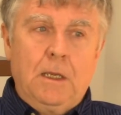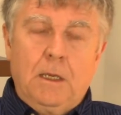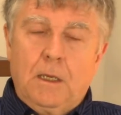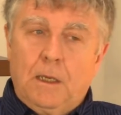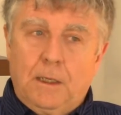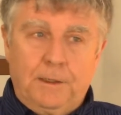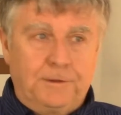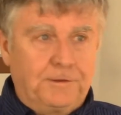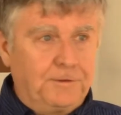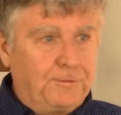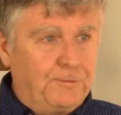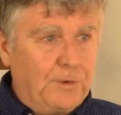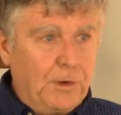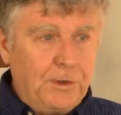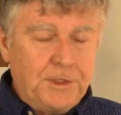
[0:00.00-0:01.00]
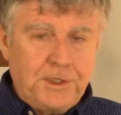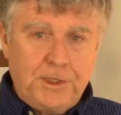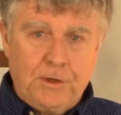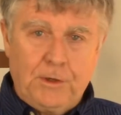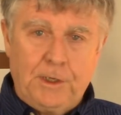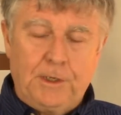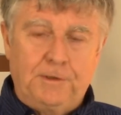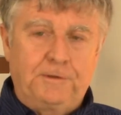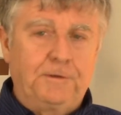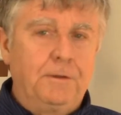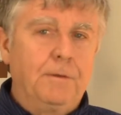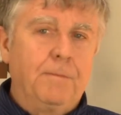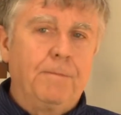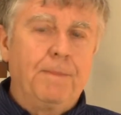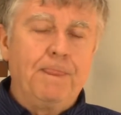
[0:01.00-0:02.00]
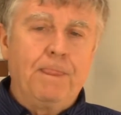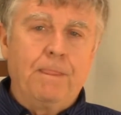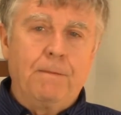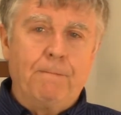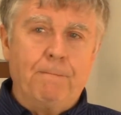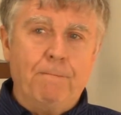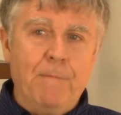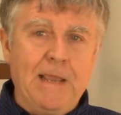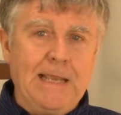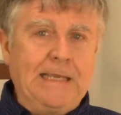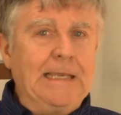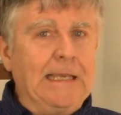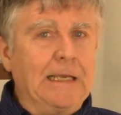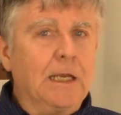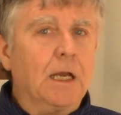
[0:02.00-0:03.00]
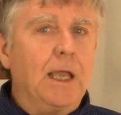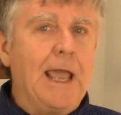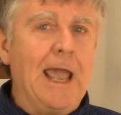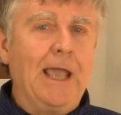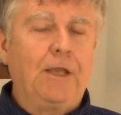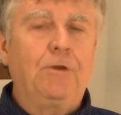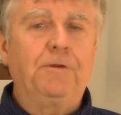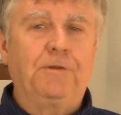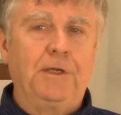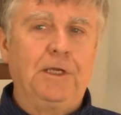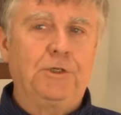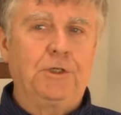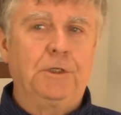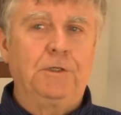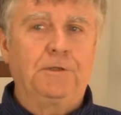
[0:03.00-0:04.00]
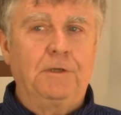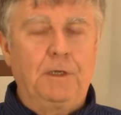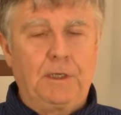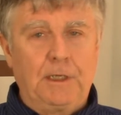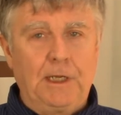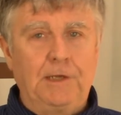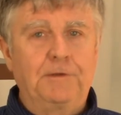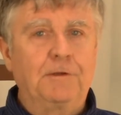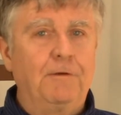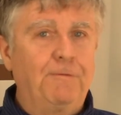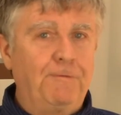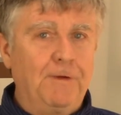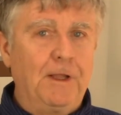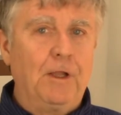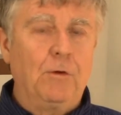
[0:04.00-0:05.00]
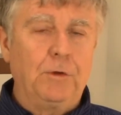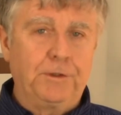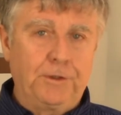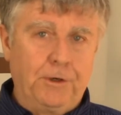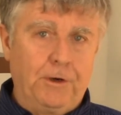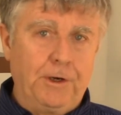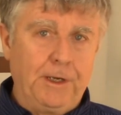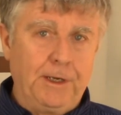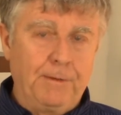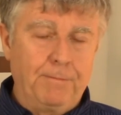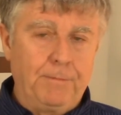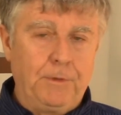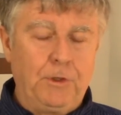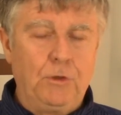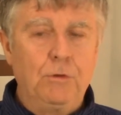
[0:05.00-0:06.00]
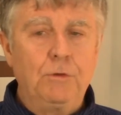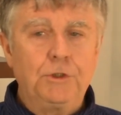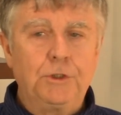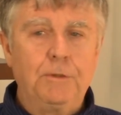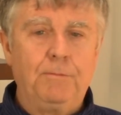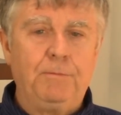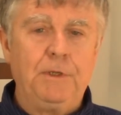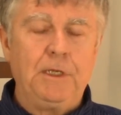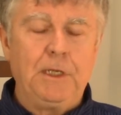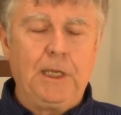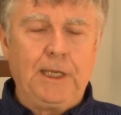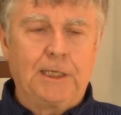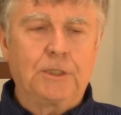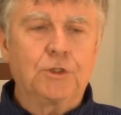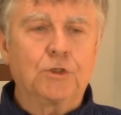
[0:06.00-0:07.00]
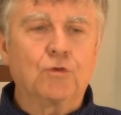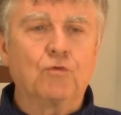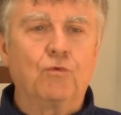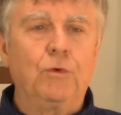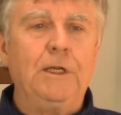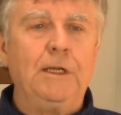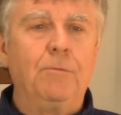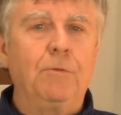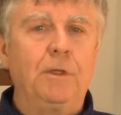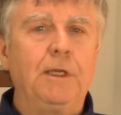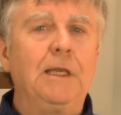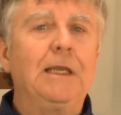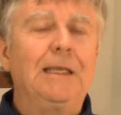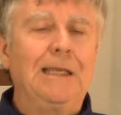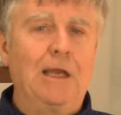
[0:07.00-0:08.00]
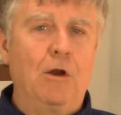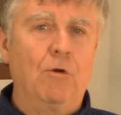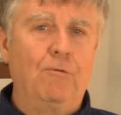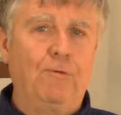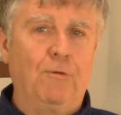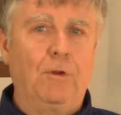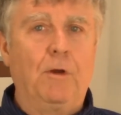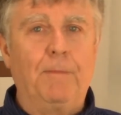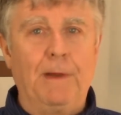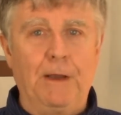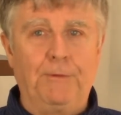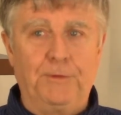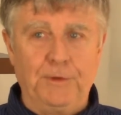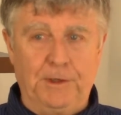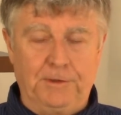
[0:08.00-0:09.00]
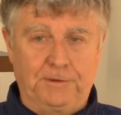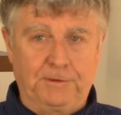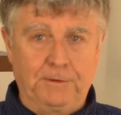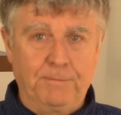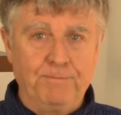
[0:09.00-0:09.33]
this is very serious, making accusations against a fellow attorney. You should be extremely careful about this.